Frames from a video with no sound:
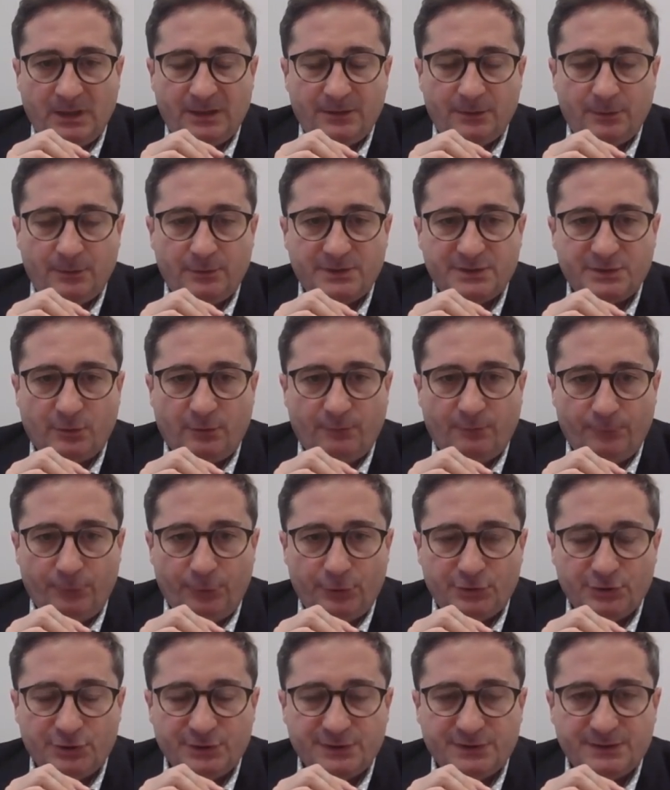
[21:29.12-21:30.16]
and there is
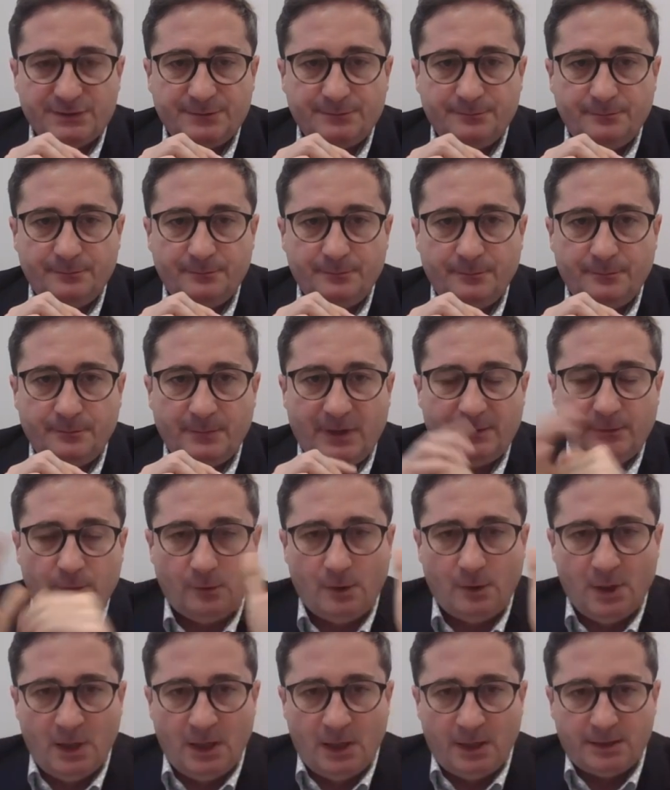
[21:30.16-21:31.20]
convergence.
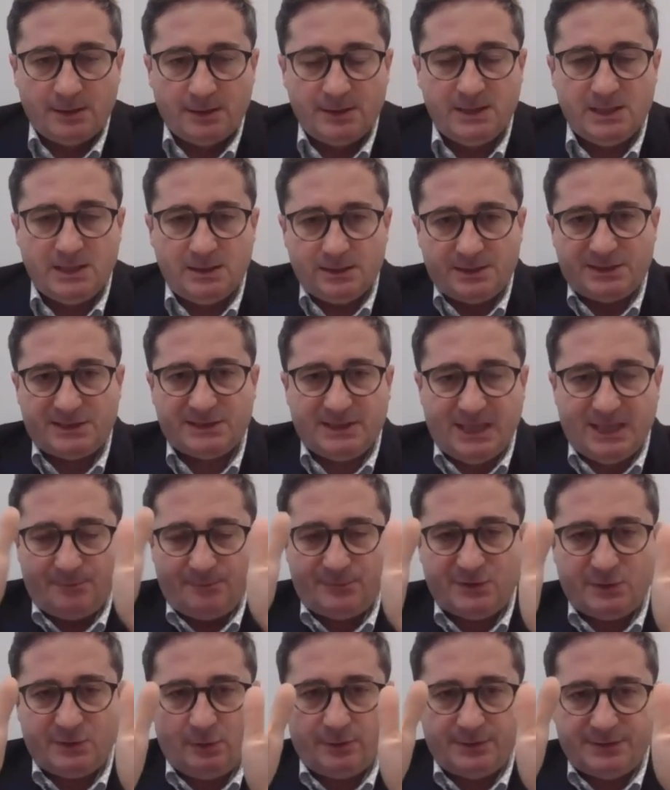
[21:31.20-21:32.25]
And the
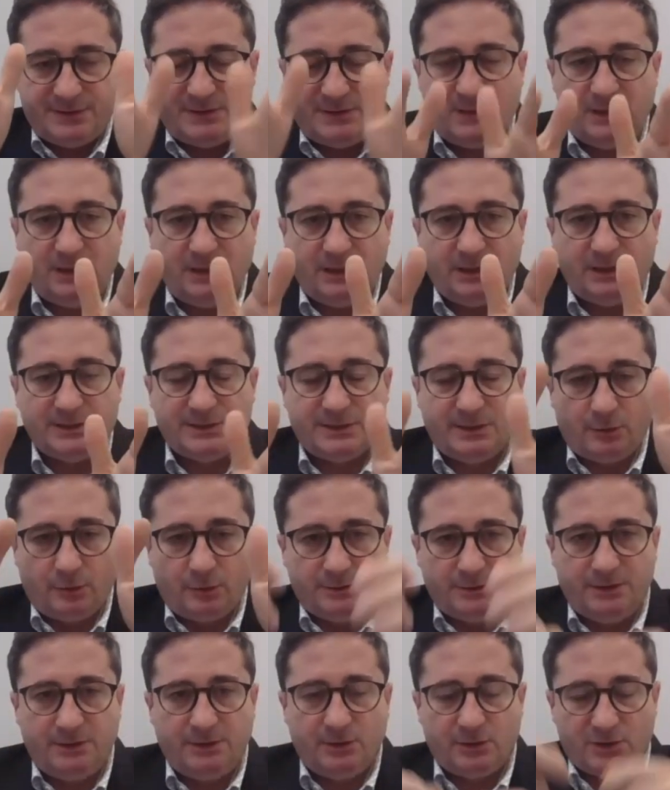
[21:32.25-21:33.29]
steps you're seeing is the
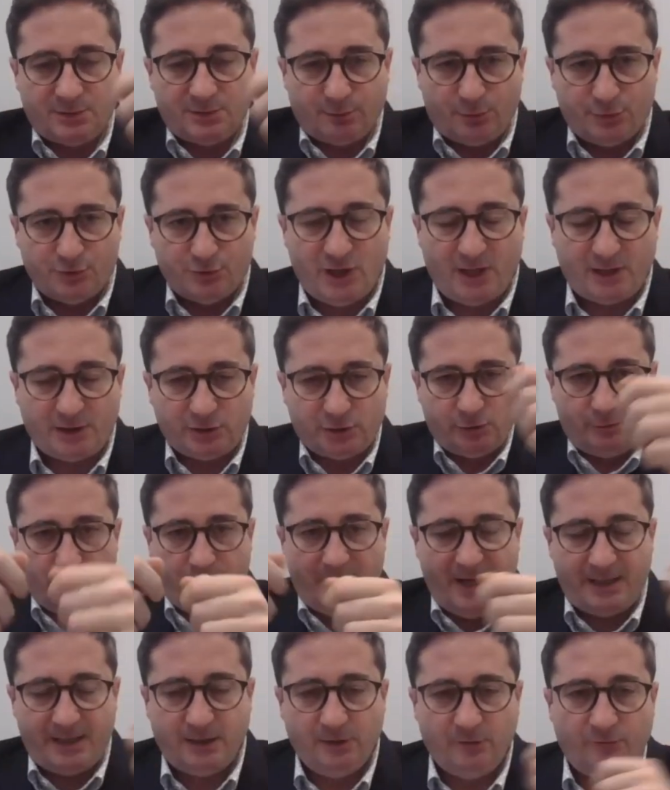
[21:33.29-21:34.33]
continuous projection
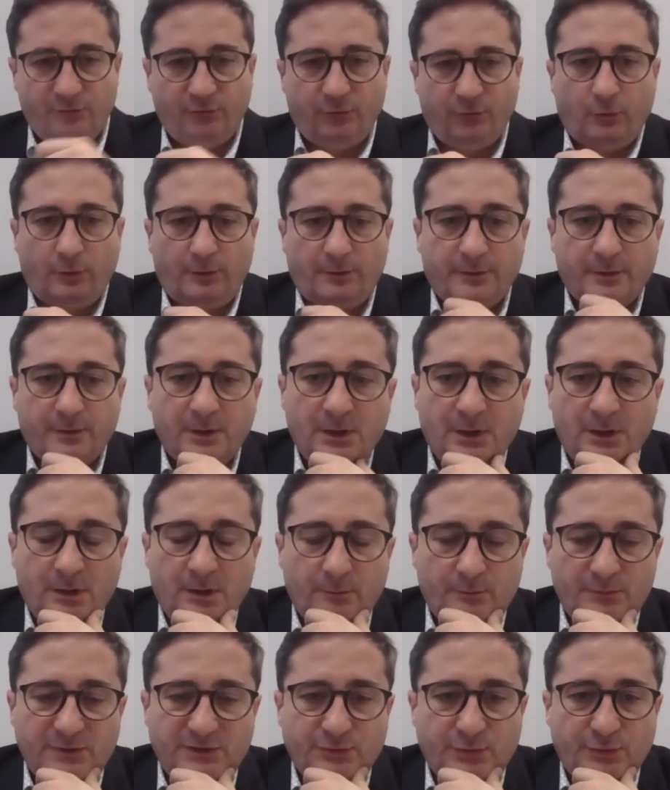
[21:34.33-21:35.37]
back and forth
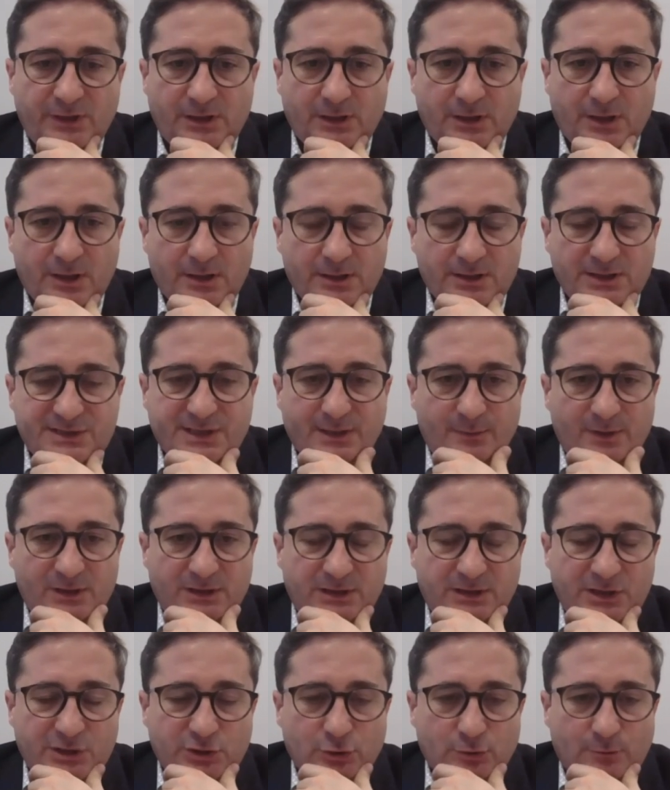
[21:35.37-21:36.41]
between the
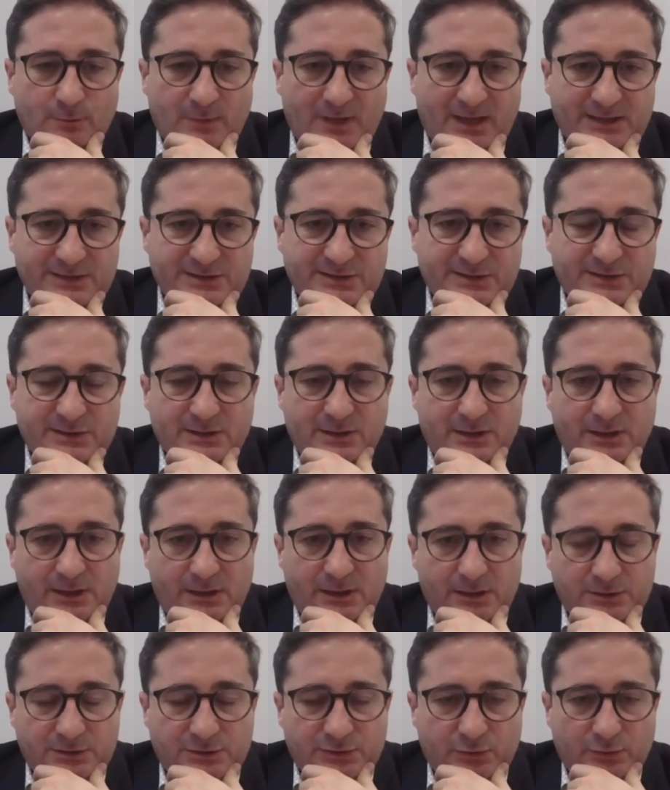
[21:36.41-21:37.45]
segmentation masks
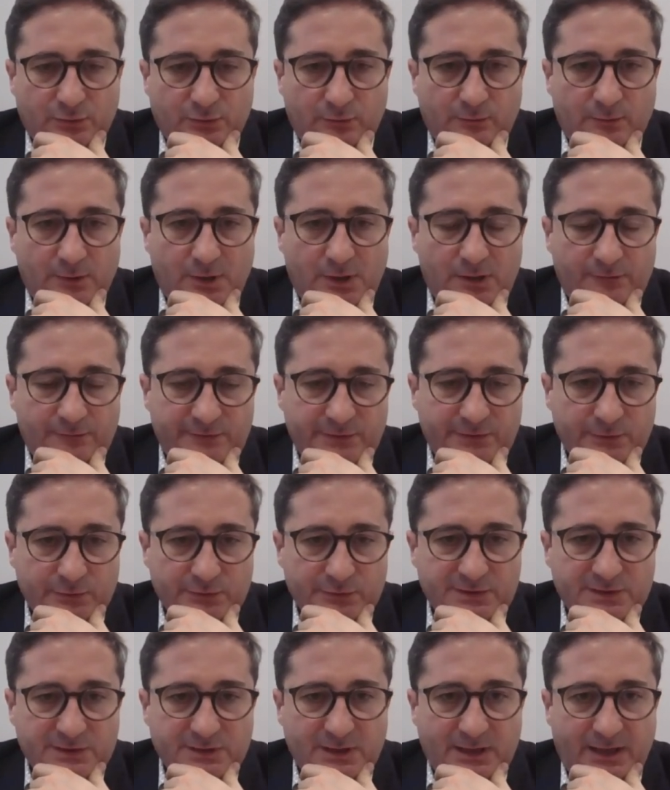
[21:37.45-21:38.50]
in the two
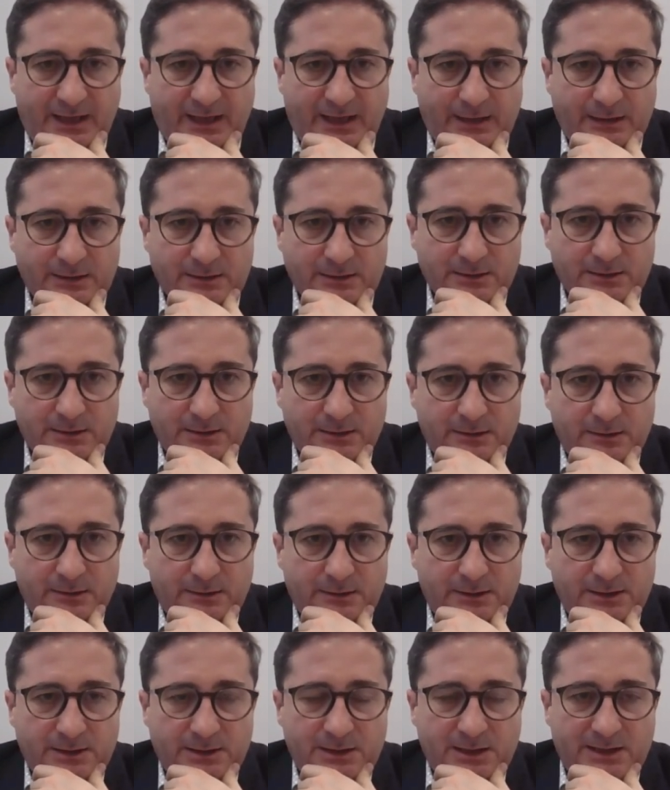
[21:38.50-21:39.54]
views and
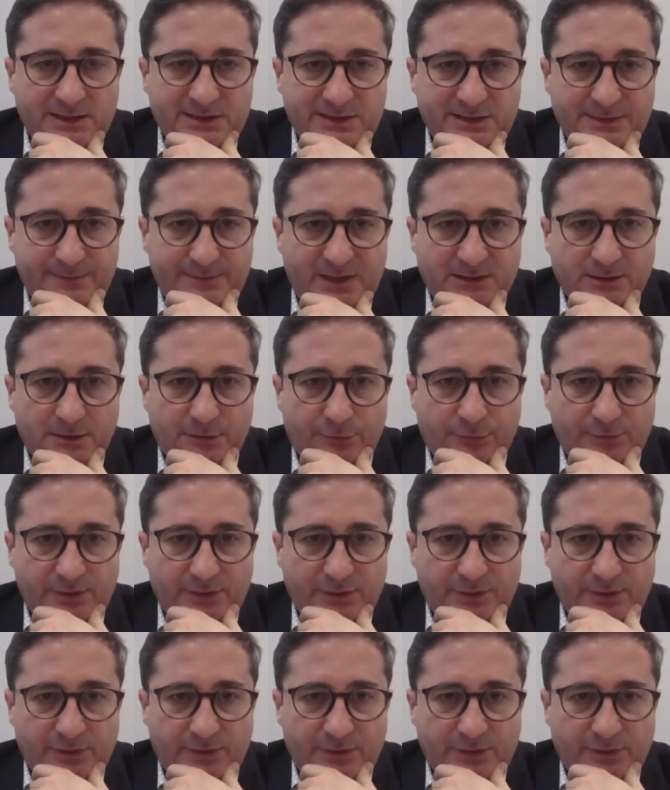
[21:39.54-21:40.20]
the estimated